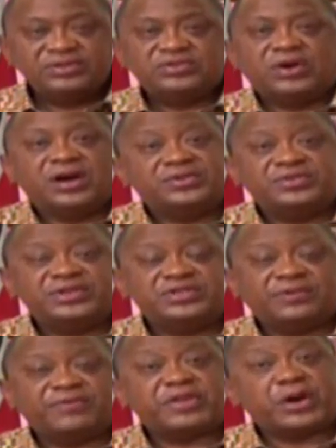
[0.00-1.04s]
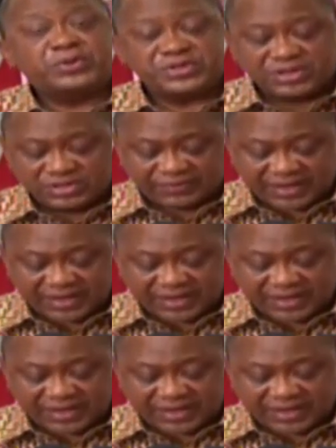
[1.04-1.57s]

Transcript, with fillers: to hundreds of thousands of